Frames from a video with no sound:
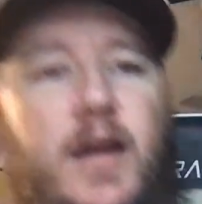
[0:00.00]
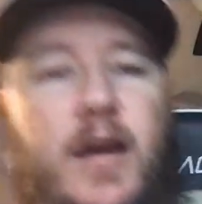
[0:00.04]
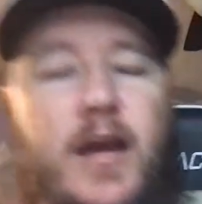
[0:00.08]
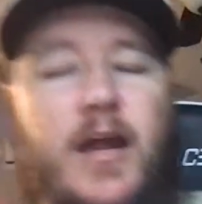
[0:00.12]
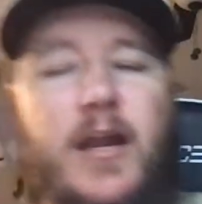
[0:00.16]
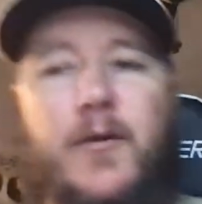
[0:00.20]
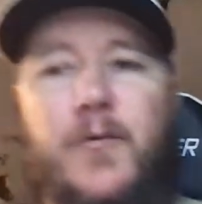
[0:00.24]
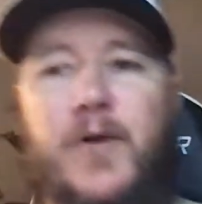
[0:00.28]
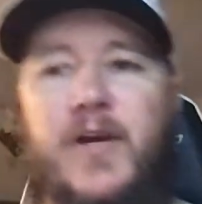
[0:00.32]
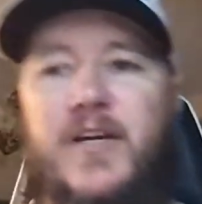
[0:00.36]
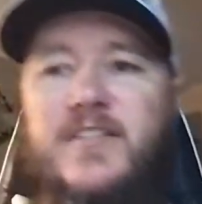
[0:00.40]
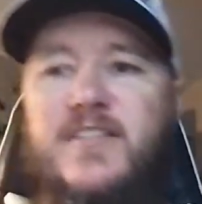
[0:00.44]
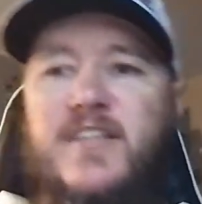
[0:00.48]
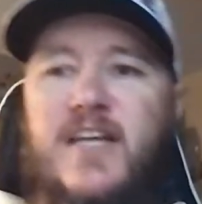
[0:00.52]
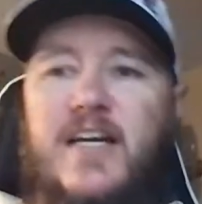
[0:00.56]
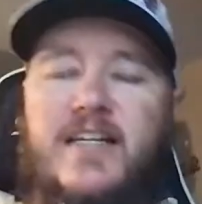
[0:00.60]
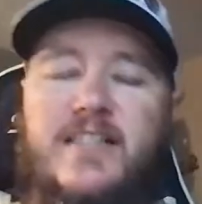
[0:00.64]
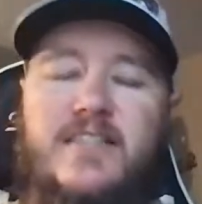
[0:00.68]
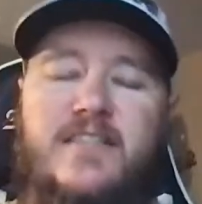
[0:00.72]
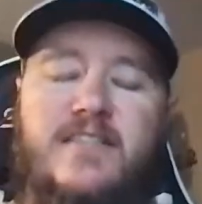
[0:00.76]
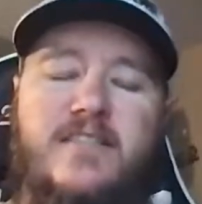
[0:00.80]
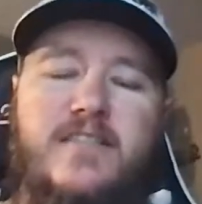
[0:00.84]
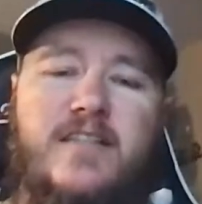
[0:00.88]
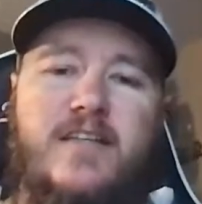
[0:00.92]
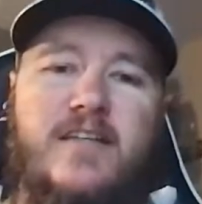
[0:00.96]
Anyways,
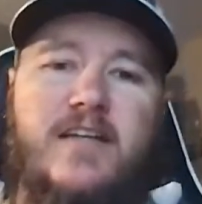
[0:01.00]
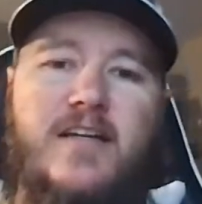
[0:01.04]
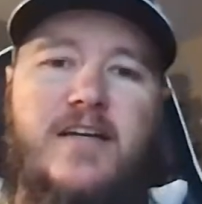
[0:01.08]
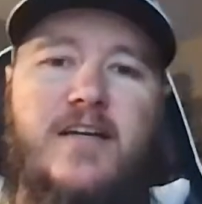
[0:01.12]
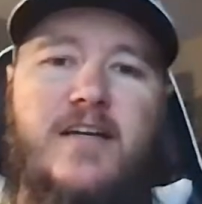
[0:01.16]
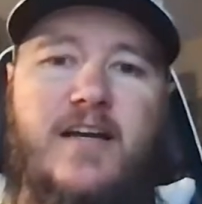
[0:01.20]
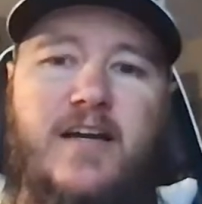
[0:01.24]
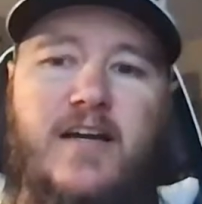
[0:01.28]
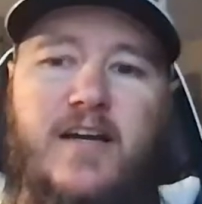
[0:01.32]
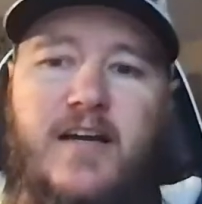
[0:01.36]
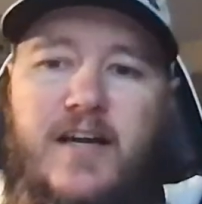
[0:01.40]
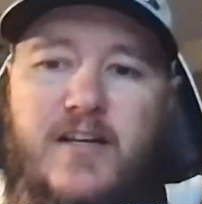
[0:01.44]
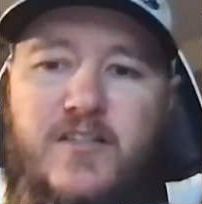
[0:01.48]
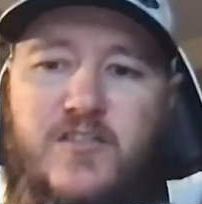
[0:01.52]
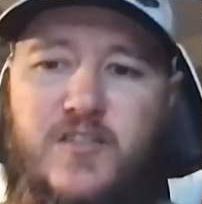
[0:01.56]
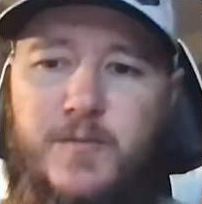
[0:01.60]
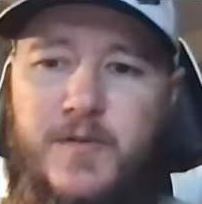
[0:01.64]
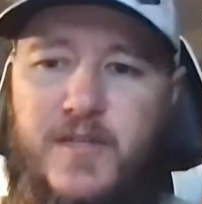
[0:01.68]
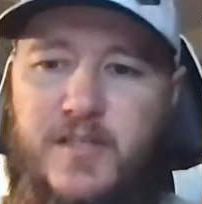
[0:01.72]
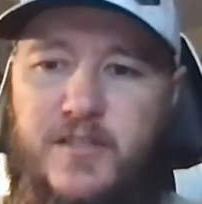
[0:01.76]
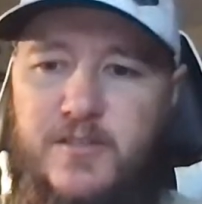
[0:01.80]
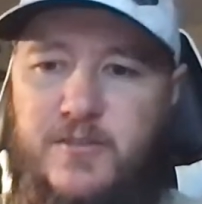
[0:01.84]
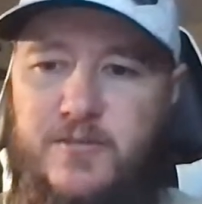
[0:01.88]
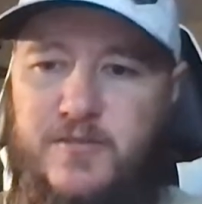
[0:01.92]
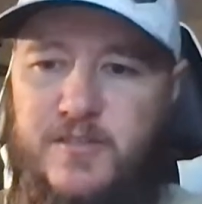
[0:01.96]
guys, how's
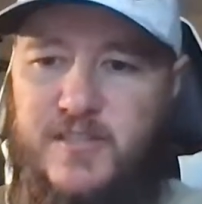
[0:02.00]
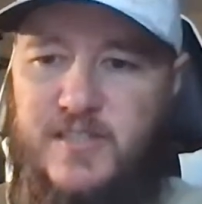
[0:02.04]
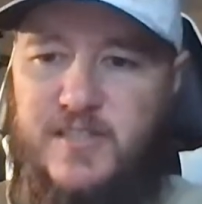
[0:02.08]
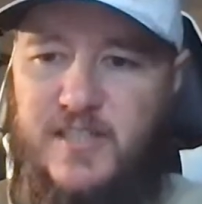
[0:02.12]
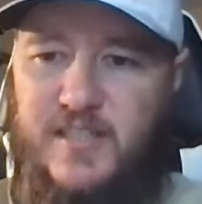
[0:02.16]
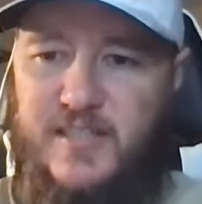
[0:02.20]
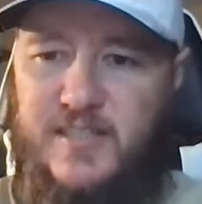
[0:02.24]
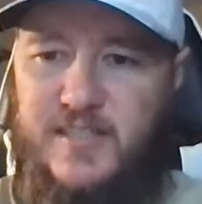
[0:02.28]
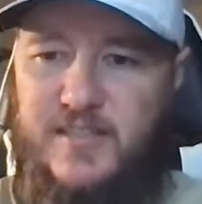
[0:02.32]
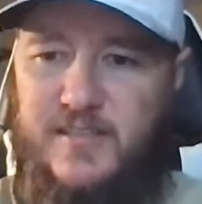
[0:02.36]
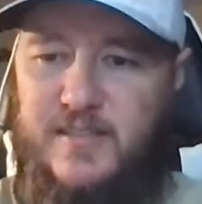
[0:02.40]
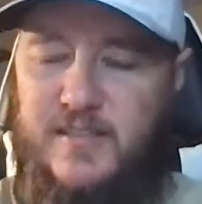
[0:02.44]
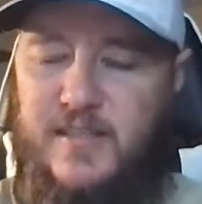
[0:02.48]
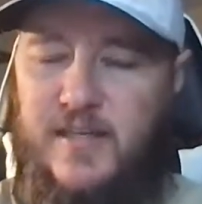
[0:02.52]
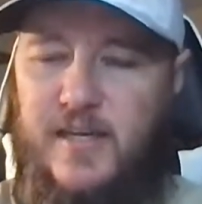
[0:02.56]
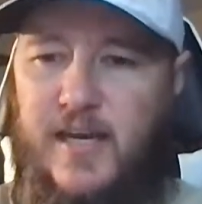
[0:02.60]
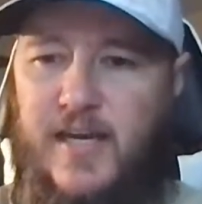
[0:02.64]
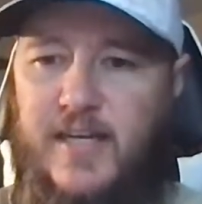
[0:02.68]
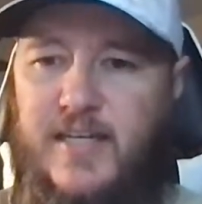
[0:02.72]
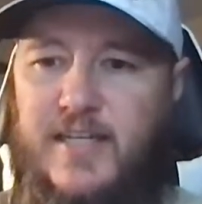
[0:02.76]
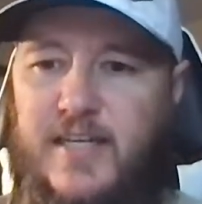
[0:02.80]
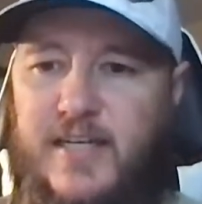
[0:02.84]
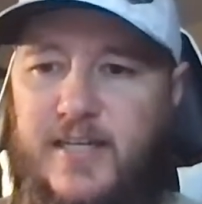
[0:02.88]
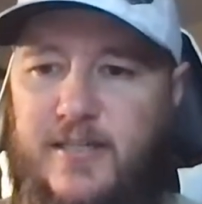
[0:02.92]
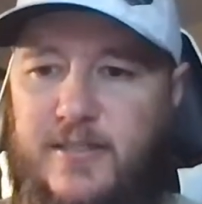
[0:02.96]
everybody doing tonight?
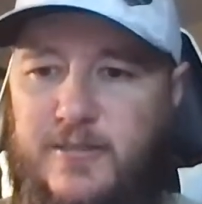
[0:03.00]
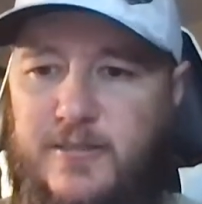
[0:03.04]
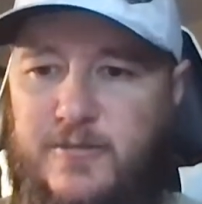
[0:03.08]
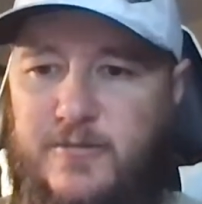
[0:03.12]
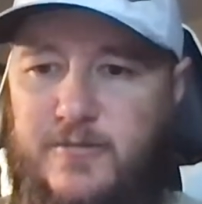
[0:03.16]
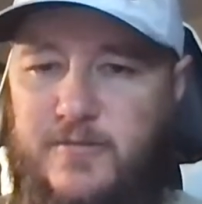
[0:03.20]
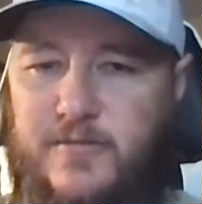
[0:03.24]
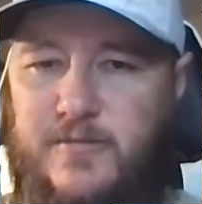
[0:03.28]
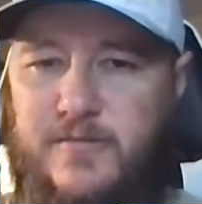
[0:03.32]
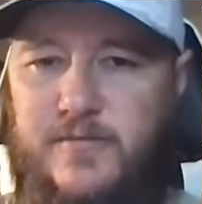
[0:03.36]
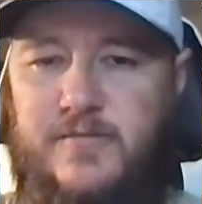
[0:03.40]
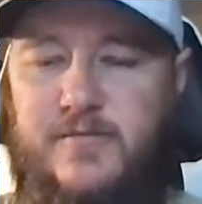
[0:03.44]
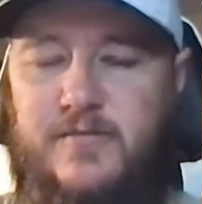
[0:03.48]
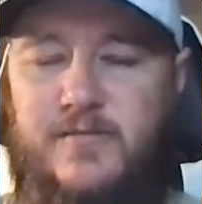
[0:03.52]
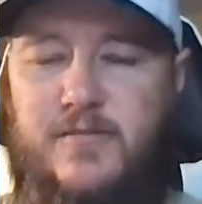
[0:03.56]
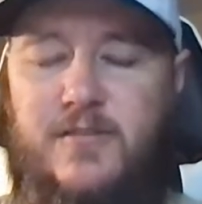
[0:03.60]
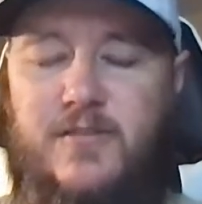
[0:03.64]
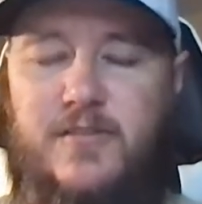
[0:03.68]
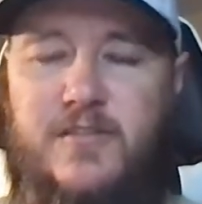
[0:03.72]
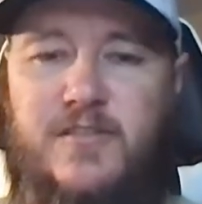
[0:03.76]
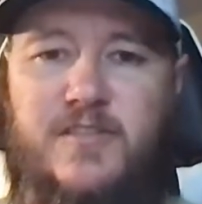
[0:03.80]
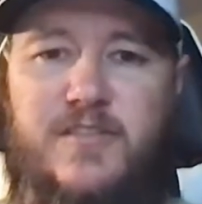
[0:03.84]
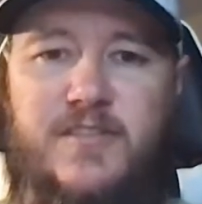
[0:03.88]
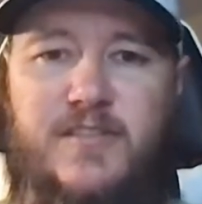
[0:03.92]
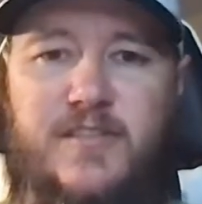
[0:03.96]
Hey, Caro,
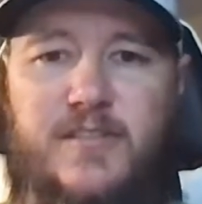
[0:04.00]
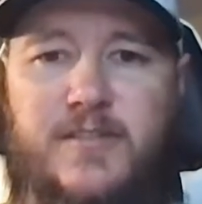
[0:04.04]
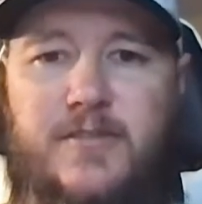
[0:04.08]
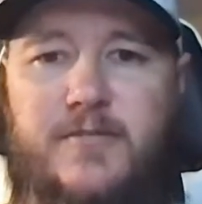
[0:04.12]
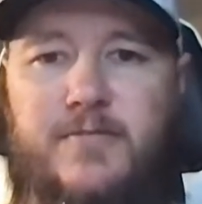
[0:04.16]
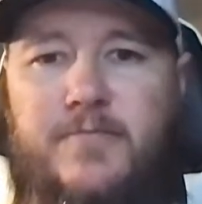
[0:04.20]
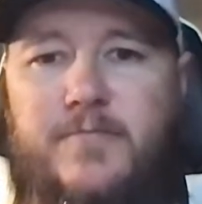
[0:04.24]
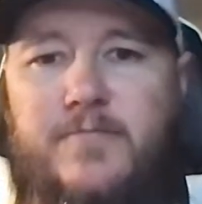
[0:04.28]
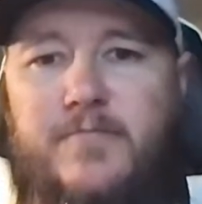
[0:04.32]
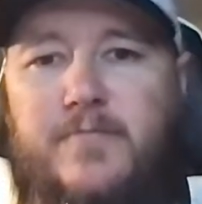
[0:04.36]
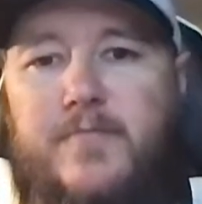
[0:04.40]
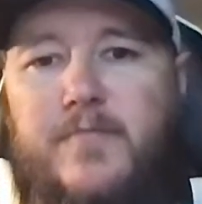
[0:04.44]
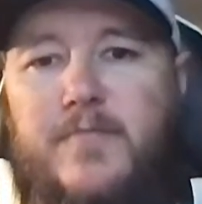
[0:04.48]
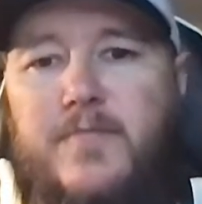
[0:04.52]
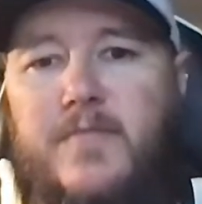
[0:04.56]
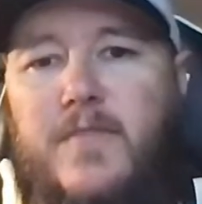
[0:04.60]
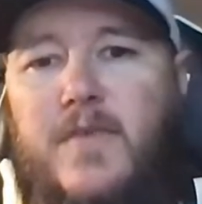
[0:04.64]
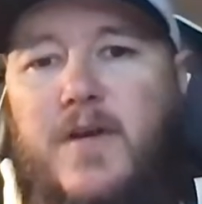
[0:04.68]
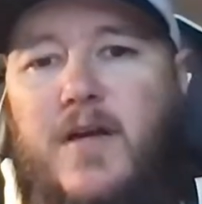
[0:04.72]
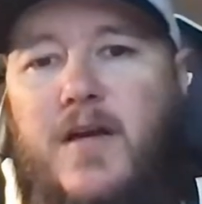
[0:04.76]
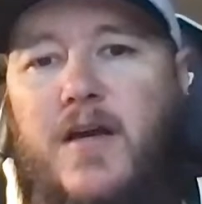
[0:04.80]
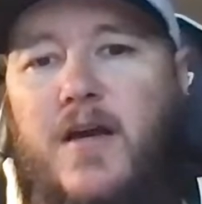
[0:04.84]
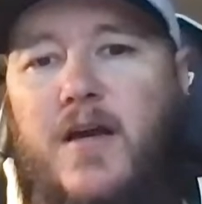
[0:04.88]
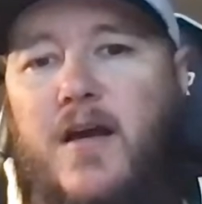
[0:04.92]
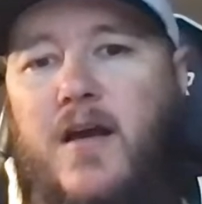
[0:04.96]
good to see you.
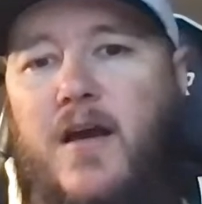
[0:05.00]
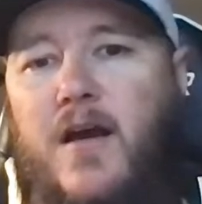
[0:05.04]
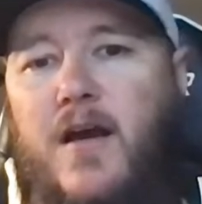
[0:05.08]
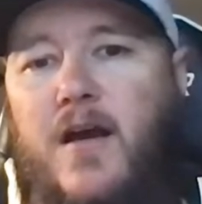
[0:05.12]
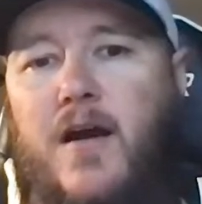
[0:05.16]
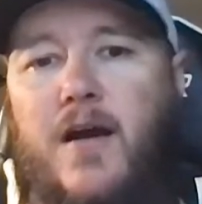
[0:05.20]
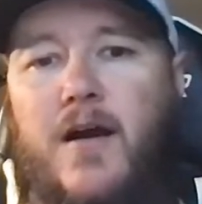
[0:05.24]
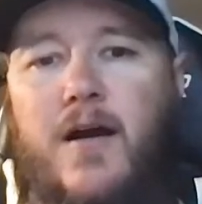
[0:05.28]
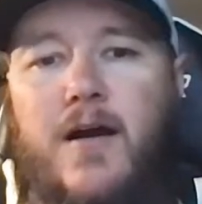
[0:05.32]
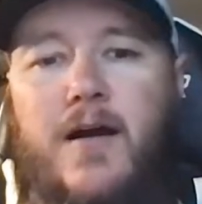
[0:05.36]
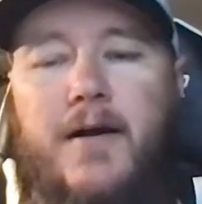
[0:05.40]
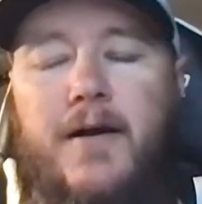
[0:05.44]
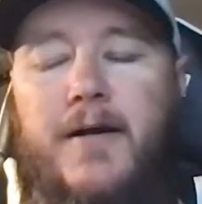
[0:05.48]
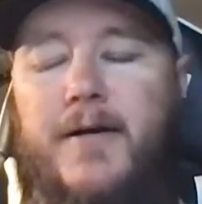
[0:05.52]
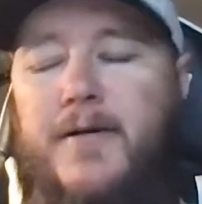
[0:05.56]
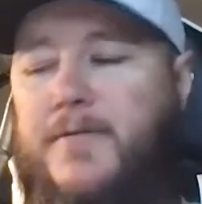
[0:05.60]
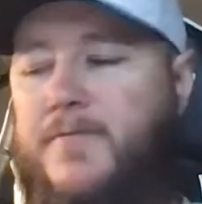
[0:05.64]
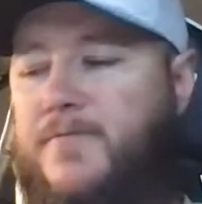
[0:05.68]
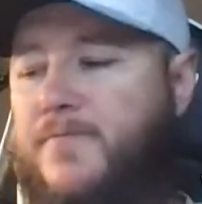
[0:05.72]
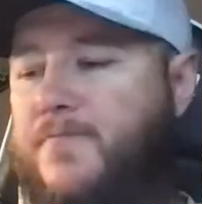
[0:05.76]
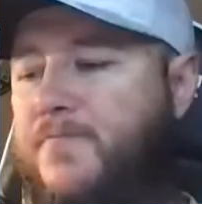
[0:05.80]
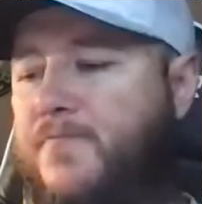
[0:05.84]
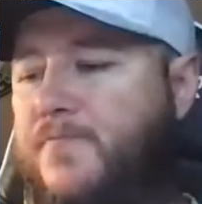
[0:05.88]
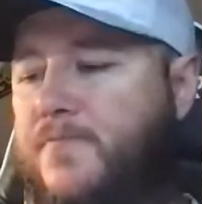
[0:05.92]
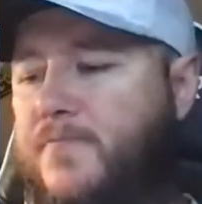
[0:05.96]
Got